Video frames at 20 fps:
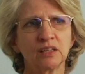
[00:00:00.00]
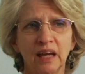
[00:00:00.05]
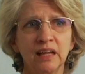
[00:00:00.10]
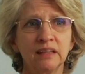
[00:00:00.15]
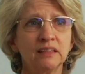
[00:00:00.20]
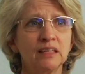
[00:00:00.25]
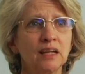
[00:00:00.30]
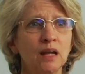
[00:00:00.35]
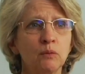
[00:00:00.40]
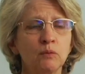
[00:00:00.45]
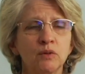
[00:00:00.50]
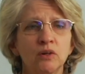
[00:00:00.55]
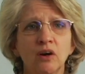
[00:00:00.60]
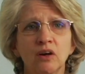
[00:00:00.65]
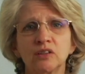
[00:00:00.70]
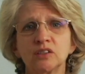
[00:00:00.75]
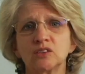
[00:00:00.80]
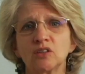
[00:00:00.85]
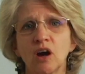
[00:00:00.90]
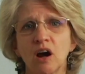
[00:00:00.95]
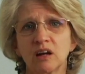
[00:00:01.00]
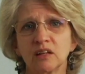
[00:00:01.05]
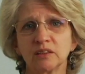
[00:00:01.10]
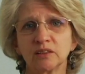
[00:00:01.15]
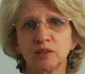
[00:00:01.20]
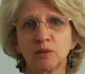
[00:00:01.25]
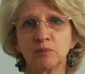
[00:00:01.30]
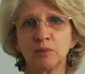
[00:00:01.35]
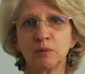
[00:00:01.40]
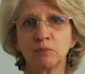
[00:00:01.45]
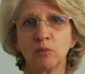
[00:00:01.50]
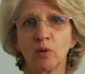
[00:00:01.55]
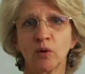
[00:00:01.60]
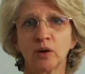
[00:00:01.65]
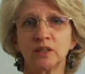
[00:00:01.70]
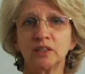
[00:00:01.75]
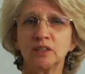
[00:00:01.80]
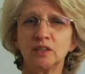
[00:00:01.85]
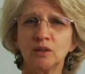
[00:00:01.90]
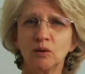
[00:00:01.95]
And then I went on to talk a little bit more,
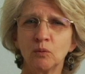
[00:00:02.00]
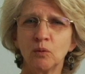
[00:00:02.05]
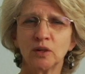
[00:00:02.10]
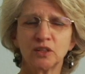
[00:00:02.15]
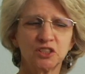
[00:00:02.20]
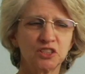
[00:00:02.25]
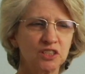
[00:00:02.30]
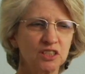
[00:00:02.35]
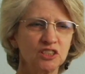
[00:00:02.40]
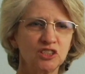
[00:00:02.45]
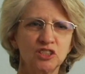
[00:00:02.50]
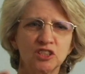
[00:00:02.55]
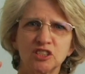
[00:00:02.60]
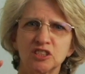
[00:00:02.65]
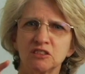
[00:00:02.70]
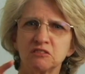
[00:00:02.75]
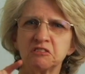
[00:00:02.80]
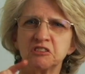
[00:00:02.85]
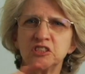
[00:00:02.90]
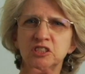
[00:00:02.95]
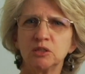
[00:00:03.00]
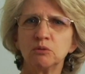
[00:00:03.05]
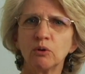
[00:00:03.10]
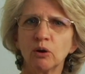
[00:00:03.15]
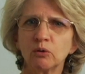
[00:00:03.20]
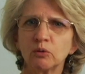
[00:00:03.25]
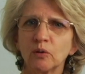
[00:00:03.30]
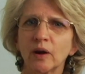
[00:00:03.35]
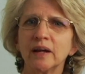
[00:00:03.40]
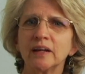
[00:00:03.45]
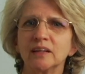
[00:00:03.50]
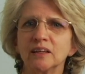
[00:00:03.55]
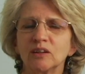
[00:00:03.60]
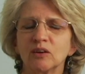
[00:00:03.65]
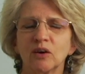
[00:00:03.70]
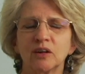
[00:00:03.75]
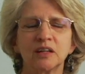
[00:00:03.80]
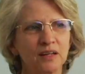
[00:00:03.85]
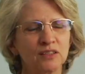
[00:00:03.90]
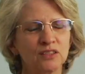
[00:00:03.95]
and you know what she just zeroed right in
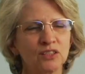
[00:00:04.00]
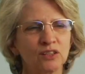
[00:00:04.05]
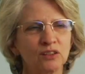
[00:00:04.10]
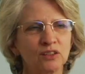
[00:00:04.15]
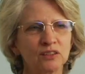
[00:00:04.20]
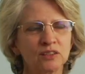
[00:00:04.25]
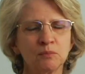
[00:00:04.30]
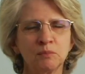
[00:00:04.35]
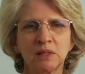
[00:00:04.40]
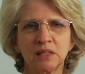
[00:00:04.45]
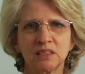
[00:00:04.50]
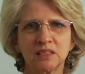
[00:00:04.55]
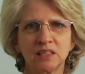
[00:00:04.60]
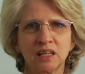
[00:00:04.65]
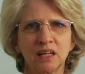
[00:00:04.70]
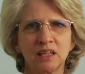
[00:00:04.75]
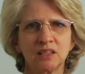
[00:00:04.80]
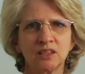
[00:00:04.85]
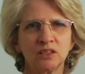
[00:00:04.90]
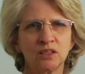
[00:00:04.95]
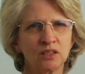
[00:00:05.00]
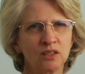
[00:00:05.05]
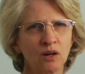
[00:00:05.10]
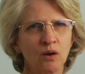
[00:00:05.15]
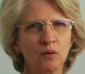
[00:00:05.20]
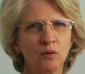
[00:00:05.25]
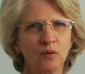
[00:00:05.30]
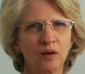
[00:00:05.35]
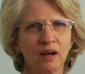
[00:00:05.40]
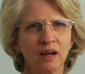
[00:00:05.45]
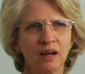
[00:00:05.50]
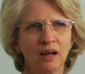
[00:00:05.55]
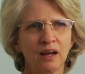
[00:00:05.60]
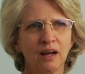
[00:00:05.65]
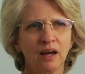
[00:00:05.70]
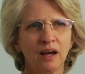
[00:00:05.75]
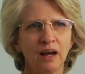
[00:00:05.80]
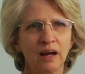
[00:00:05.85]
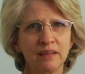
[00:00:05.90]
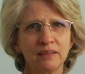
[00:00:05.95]
on? She looked at me and said, "You know,
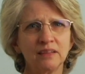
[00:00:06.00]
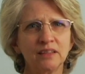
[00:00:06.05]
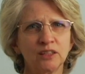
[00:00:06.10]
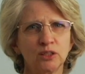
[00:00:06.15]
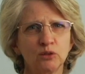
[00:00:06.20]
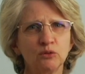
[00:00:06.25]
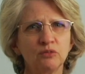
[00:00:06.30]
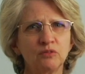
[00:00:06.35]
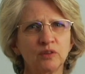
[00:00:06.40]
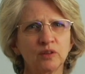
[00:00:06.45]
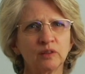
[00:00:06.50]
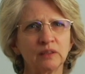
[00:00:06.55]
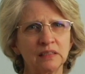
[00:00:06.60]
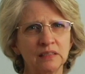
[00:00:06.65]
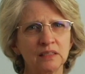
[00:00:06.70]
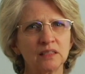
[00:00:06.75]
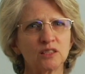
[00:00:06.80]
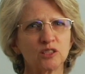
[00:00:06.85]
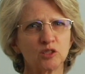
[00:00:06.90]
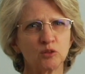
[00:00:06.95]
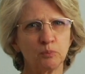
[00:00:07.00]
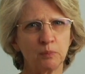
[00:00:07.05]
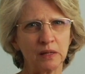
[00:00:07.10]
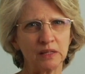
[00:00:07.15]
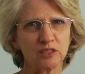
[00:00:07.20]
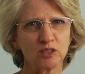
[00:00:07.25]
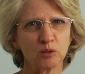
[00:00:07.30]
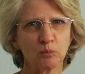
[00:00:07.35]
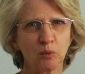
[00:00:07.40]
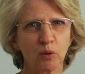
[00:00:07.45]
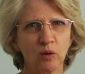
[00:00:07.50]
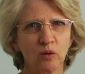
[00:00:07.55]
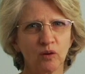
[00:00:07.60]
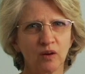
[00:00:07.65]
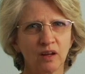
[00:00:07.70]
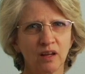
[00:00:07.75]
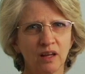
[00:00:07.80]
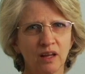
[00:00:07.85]
I think you feel indispensable."